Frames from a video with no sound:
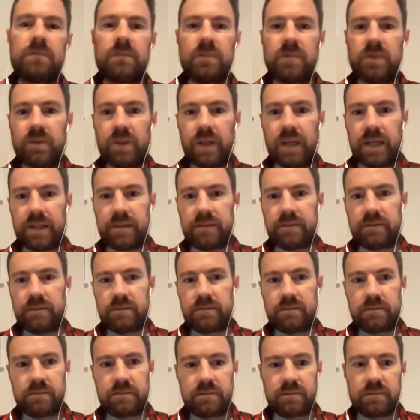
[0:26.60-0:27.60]
All right.
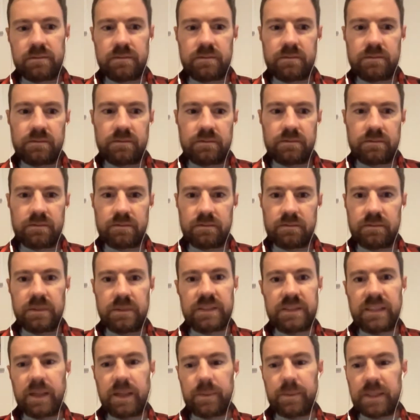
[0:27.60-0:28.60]
He's
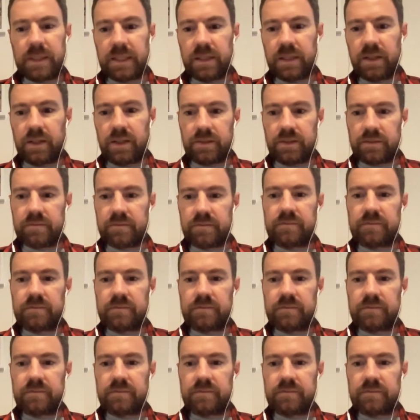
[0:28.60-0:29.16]
coming in hot.